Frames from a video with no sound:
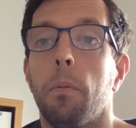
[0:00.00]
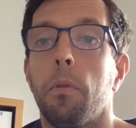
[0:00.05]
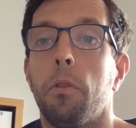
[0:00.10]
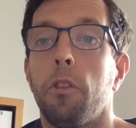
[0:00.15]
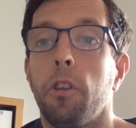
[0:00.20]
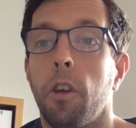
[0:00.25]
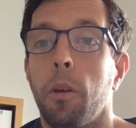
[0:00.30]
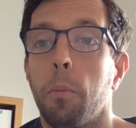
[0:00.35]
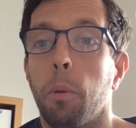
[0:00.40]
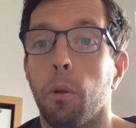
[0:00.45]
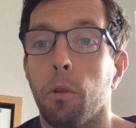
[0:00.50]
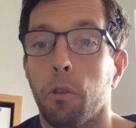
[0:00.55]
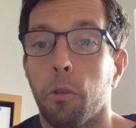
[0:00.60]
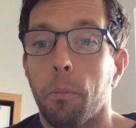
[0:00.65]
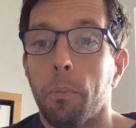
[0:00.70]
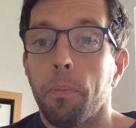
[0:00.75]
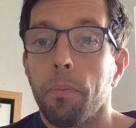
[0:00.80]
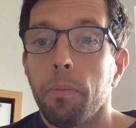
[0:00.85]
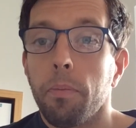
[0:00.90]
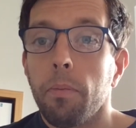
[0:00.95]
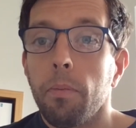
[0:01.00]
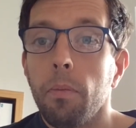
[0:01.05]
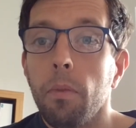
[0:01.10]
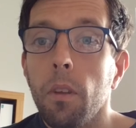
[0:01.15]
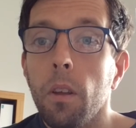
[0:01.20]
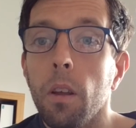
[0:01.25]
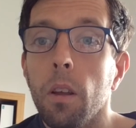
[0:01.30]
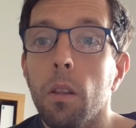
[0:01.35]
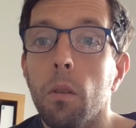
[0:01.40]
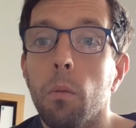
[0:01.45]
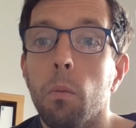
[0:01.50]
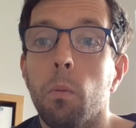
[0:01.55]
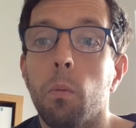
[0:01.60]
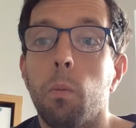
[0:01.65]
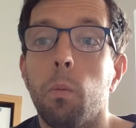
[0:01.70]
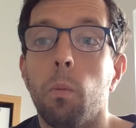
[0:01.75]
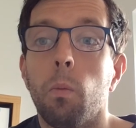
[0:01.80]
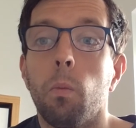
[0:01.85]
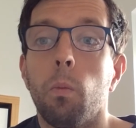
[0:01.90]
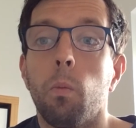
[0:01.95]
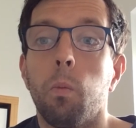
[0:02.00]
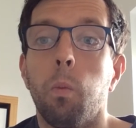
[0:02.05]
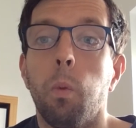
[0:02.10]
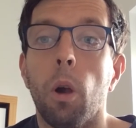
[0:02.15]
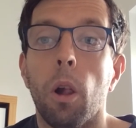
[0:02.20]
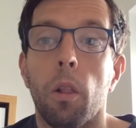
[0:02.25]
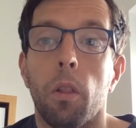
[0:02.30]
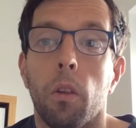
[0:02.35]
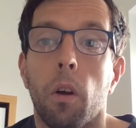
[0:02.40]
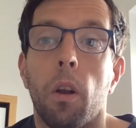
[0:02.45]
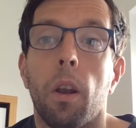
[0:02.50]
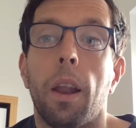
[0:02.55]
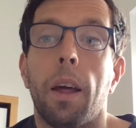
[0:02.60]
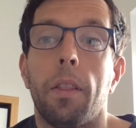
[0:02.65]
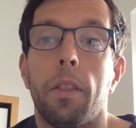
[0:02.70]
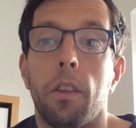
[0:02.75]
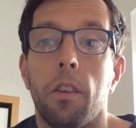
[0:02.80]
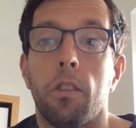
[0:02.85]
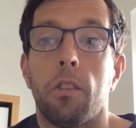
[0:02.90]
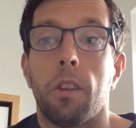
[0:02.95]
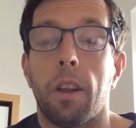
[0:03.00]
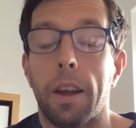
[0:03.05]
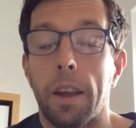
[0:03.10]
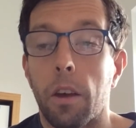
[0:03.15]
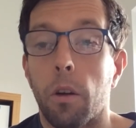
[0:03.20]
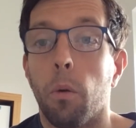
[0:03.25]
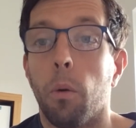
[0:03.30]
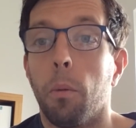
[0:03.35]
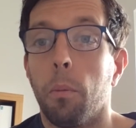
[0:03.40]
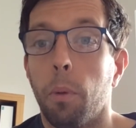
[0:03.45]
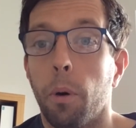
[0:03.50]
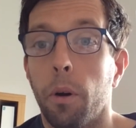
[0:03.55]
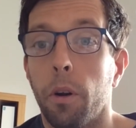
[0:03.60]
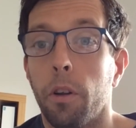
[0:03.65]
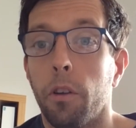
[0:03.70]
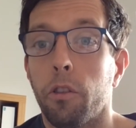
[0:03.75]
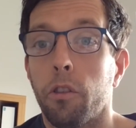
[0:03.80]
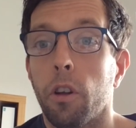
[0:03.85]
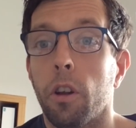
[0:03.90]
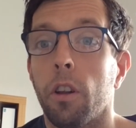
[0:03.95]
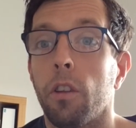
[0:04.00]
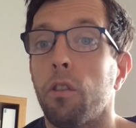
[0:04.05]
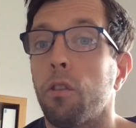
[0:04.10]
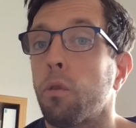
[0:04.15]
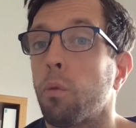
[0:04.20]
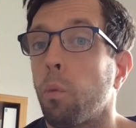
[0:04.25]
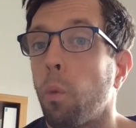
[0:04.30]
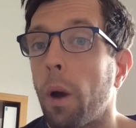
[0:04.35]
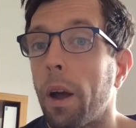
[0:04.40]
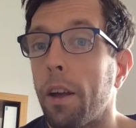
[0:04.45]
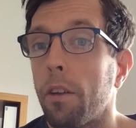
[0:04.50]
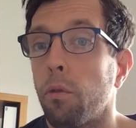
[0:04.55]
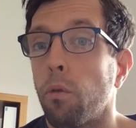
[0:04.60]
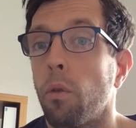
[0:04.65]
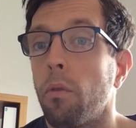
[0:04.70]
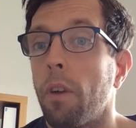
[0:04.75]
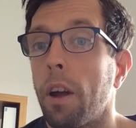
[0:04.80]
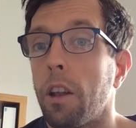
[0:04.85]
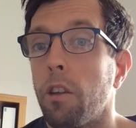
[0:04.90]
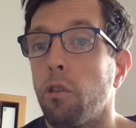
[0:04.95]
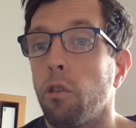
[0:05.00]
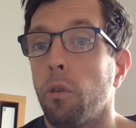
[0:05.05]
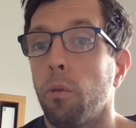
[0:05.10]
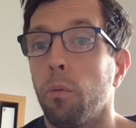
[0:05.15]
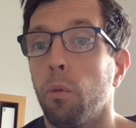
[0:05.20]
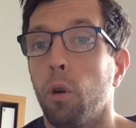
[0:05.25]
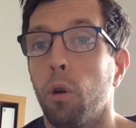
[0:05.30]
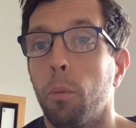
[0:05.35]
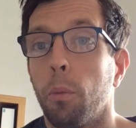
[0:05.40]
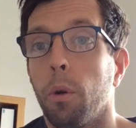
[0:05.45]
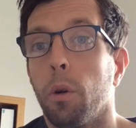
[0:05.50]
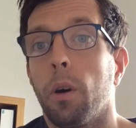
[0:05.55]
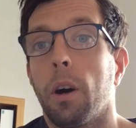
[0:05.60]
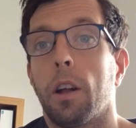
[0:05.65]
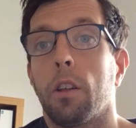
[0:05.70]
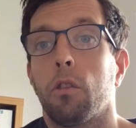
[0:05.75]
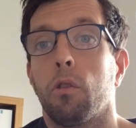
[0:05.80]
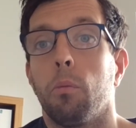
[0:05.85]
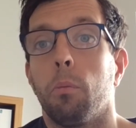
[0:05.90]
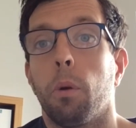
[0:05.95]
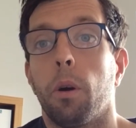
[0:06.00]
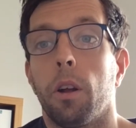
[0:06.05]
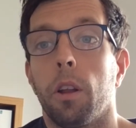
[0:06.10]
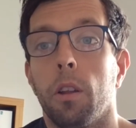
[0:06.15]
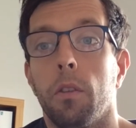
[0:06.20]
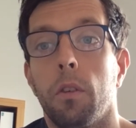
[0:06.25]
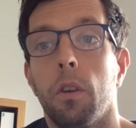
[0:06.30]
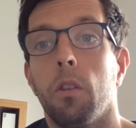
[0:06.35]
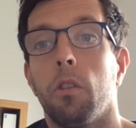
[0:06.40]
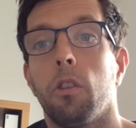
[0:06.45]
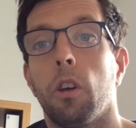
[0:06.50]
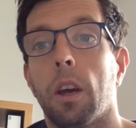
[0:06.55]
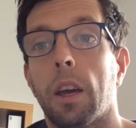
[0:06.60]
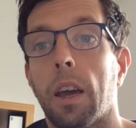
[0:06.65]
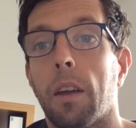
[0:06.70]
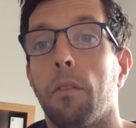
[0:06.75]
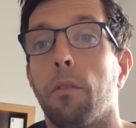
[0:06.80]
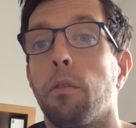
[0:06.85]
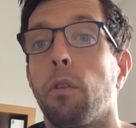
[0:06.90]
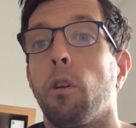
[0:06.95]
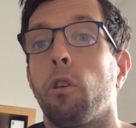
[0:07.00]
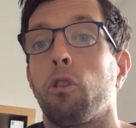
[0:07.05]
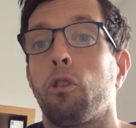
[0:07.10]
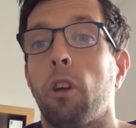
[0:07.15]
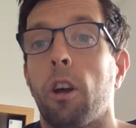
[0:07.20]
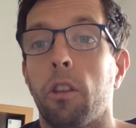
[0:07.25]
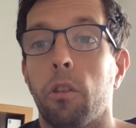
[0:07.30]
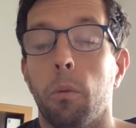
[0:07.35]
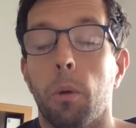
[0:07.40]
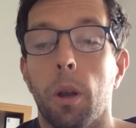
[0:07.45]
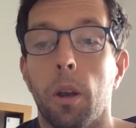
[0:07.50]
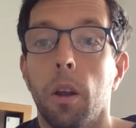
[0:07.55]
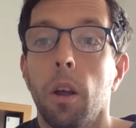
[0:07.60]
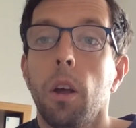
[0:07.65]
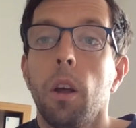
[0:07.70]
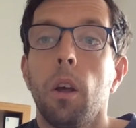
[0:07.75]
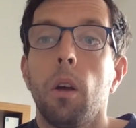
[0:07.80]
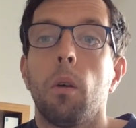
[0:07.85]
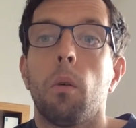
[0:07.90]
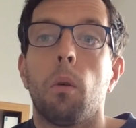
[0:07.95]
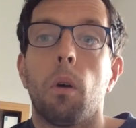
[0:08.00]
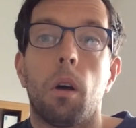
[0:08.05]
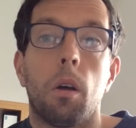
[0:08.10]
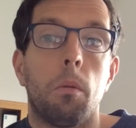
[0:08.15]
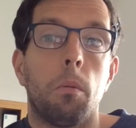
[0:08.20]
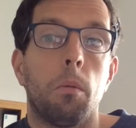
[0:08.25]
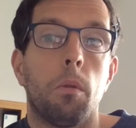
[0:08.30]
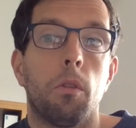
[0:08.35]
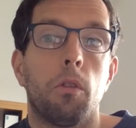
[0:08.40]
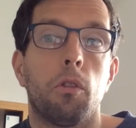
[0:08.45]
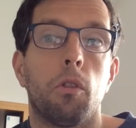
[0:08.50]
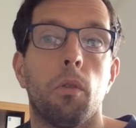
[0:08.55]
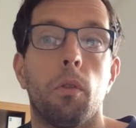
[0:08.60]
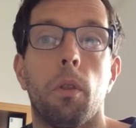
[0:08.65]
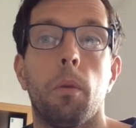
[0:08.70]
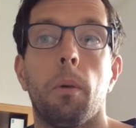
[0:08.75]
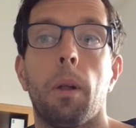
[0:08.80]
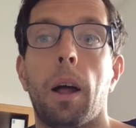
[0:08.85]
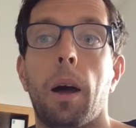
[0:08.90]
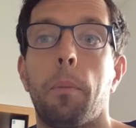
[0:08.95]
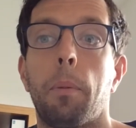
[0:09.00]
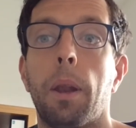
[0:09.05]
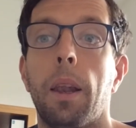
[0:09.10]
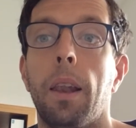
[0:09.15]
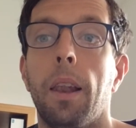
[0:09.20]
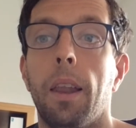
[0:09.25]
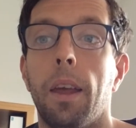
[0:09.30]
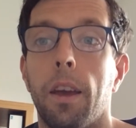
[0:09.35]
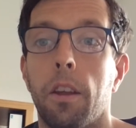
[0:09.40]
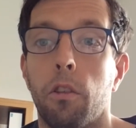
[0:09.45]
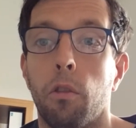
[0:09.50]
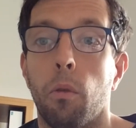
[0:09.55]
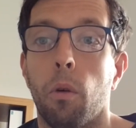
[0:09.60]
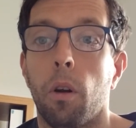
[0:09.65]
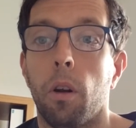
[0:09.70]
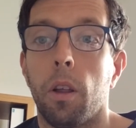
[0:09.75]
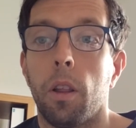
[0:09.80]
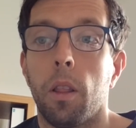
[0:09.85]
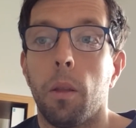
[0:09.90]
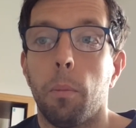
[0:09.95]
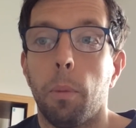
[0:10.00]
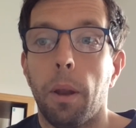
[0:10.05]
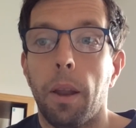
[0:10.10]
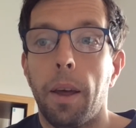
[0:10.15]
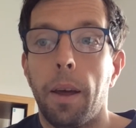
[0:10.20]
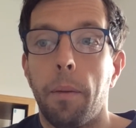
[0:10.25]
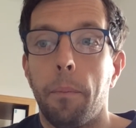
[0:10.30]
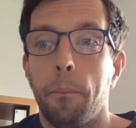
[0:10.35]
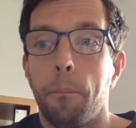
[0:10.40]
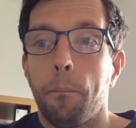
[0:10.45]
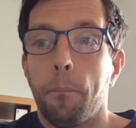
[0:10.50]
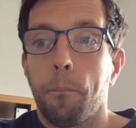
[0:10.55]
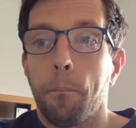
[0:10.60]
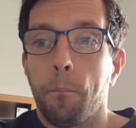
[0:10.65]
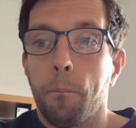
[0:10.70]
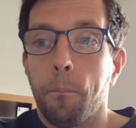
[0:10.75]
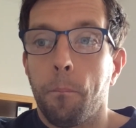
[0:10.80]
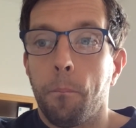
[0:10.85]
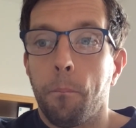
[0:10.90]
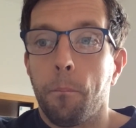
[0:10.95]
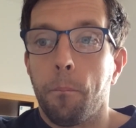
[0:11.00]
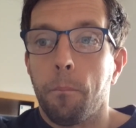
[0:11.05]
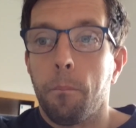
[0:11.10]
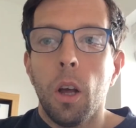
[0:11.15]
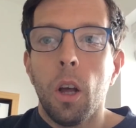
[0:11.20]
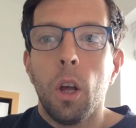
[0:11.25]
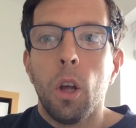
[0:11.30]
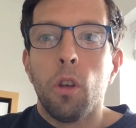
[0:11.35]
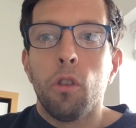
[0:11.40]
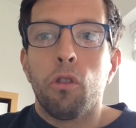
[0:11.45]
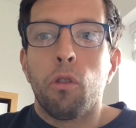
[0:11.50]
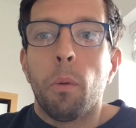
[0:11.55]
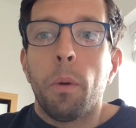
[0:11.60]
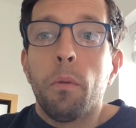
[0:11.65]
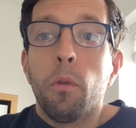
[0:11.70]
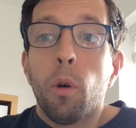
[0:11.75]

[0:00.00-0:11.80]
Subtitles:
Tybalt will not let this slight go unpunished, and he swears revenge on Romeo at some point in the future, again foreshadowing stuff that will happen later on in the play. So when